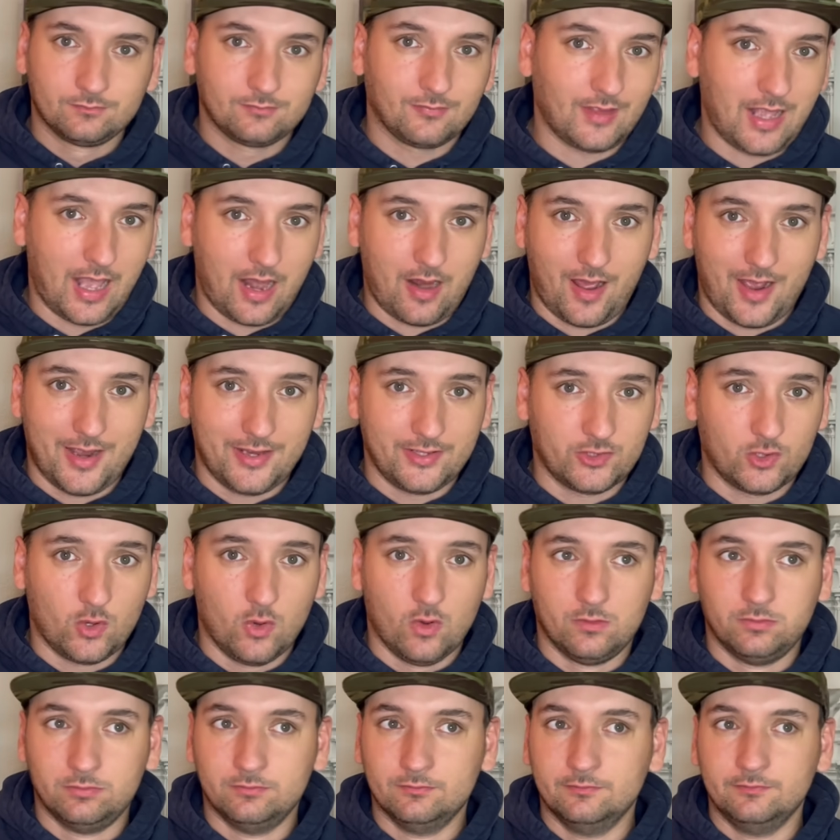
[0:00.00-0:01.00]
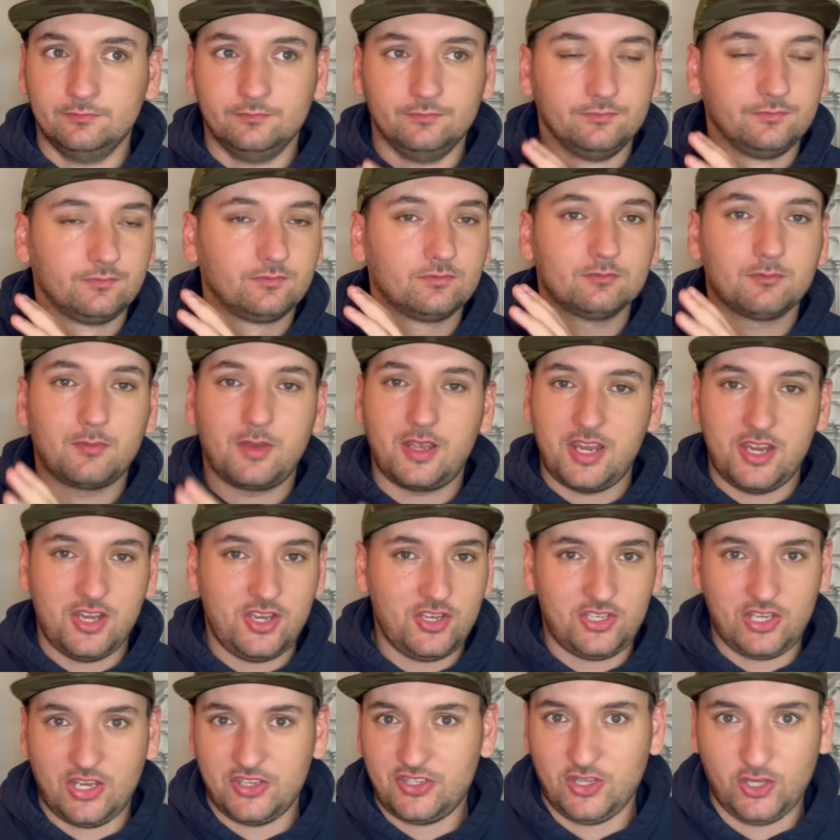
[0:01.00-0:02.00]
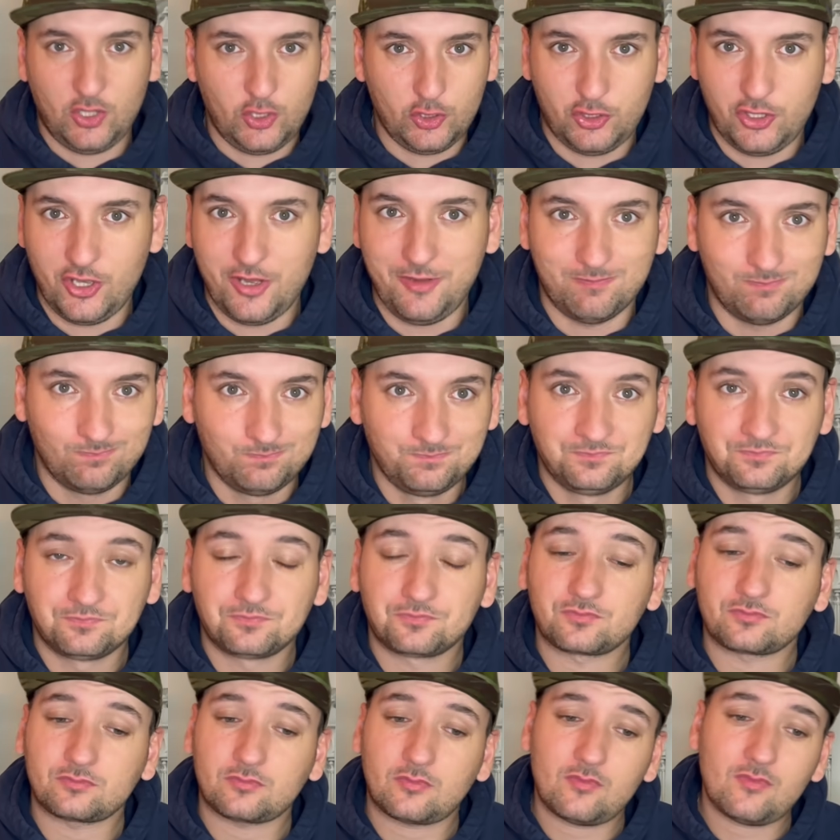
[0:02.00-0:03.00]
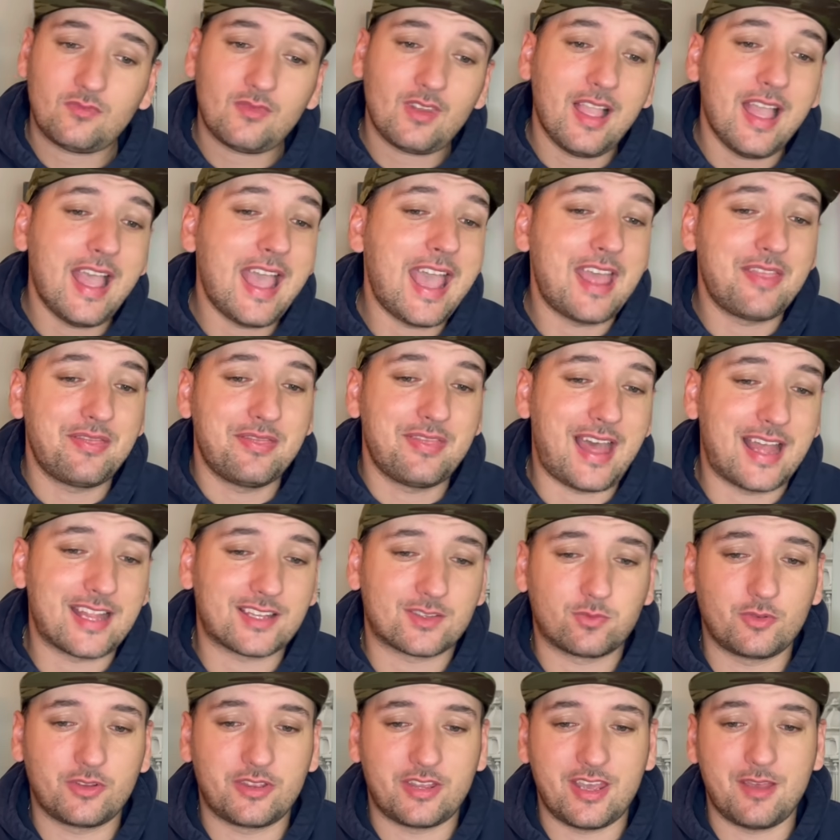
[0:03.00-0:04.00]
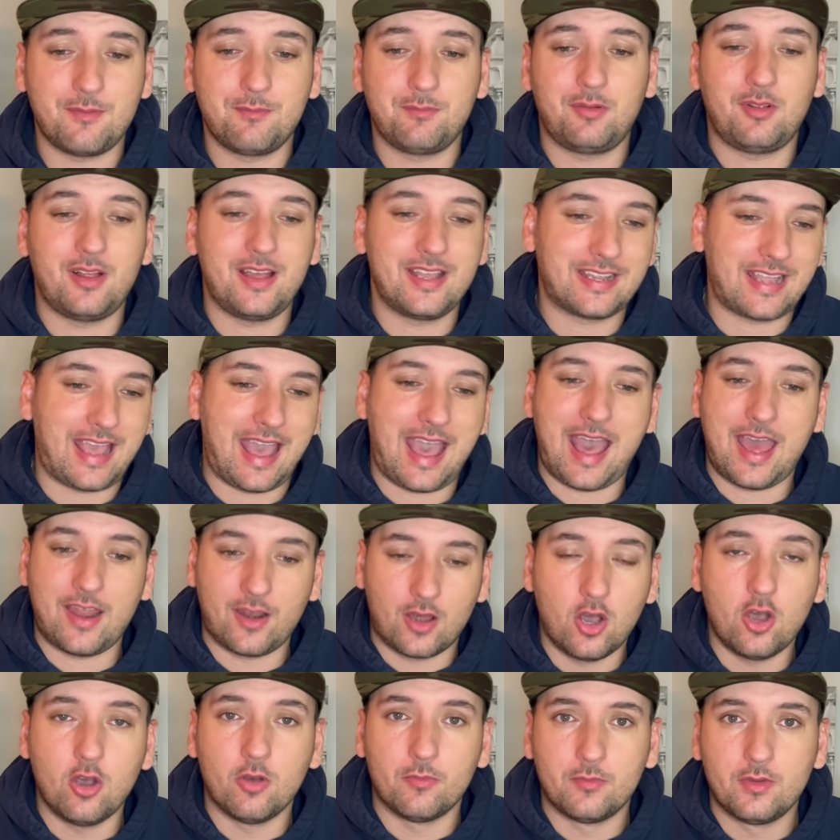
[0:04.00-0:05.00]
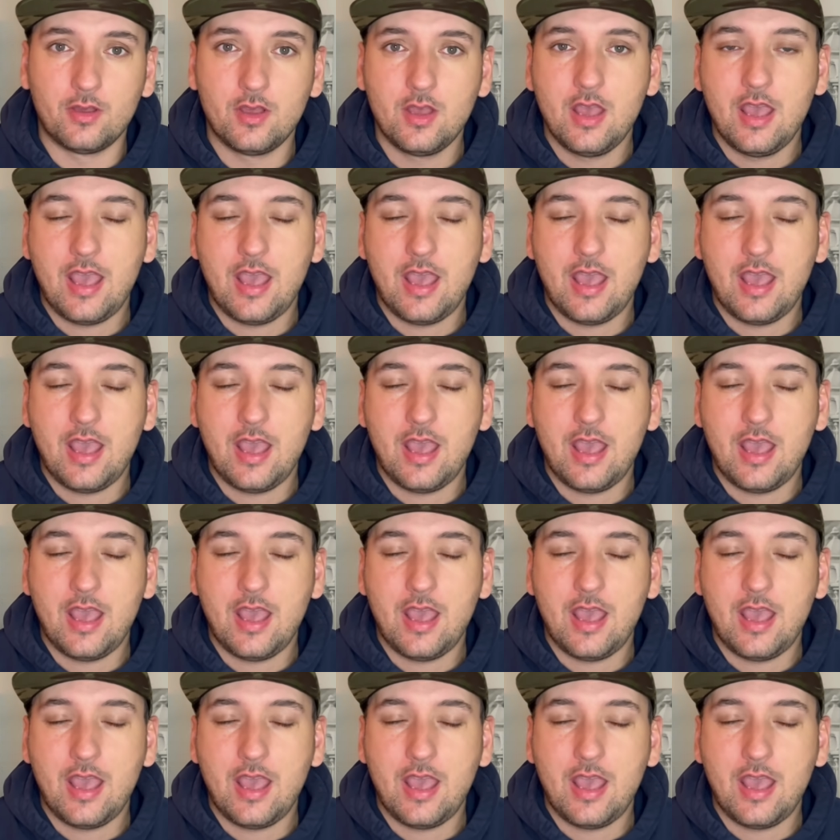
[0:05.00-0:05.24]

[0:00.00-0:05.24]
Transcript: out of high school, but he just doesn't look good, and that's with him playing at home.